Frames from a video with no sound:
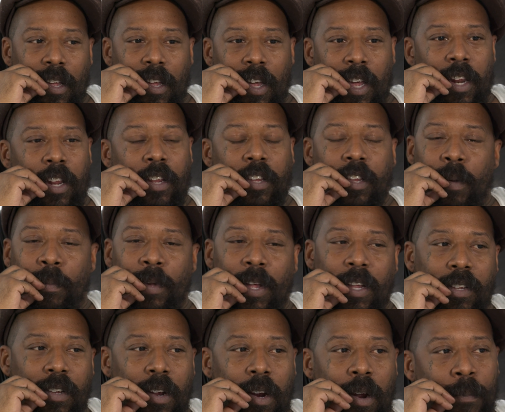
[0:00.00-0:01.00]
and it's gonna
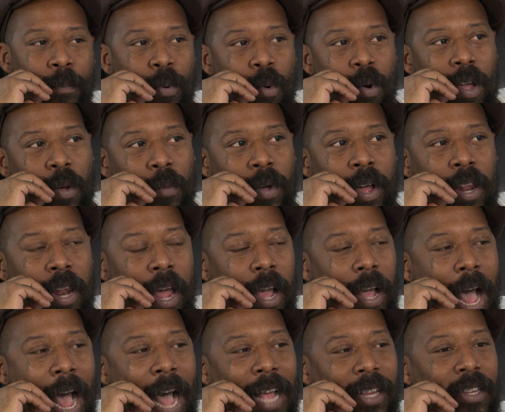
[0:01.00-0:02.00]
be a certain point where
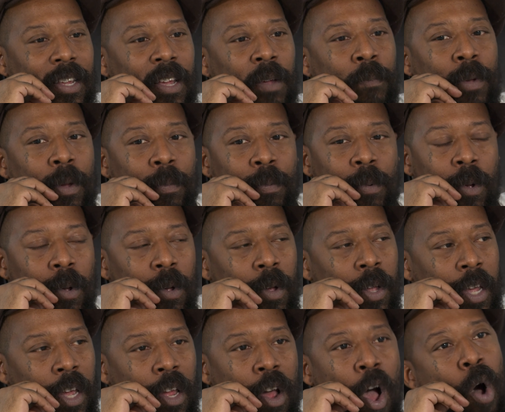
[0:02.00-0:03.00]
like I seen people
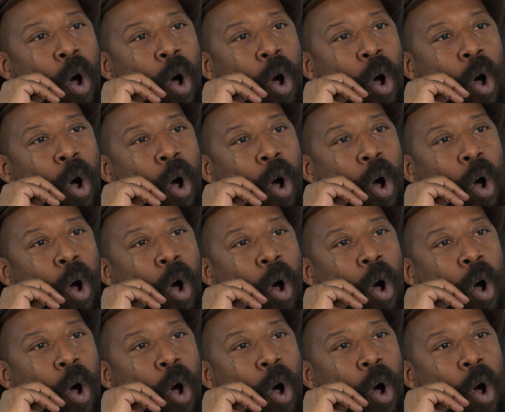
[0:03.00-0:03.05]
get